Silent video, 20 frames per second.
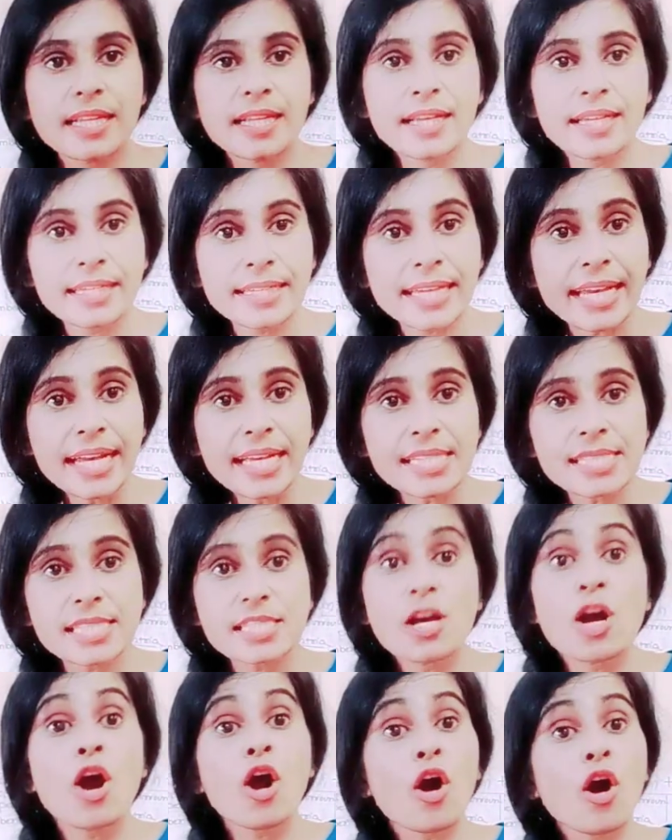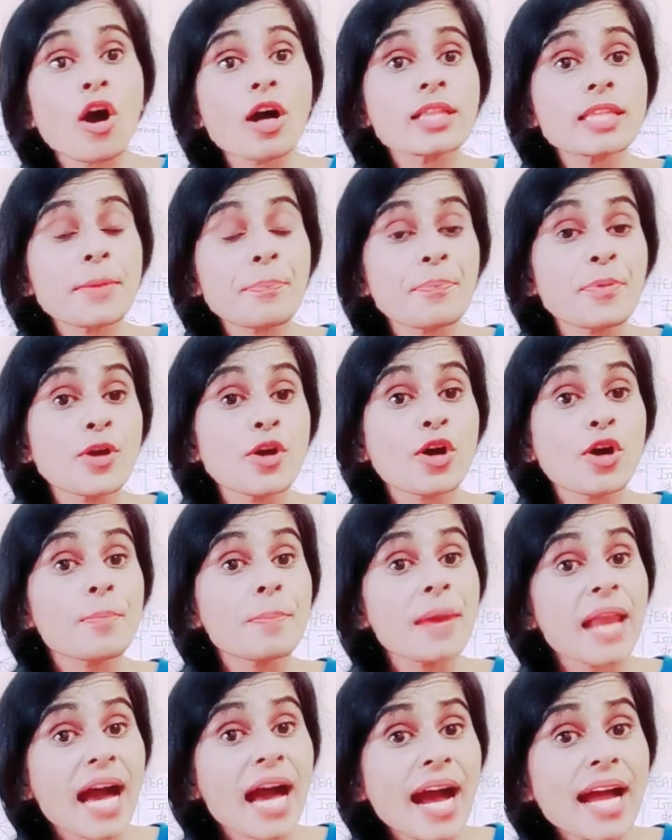Yes, all the pure
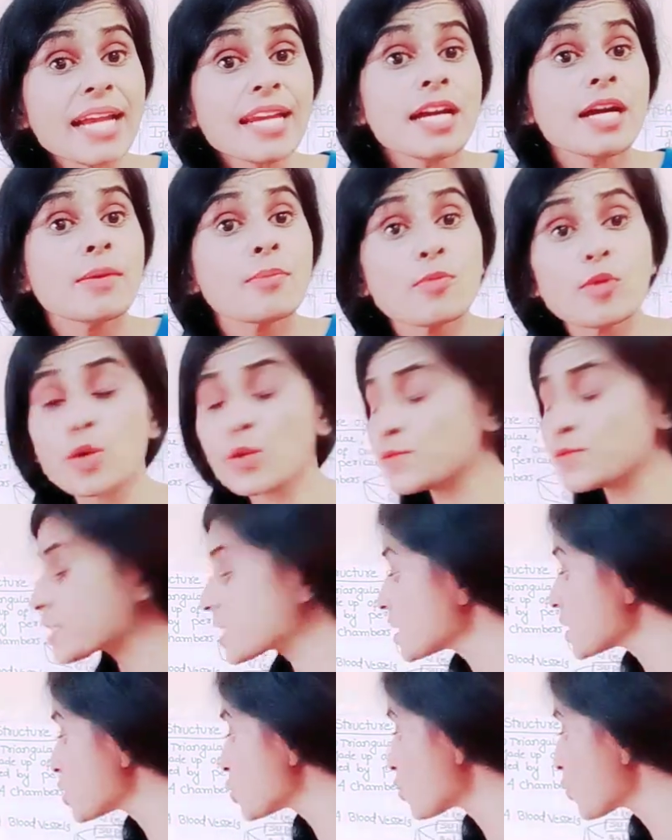blood moves into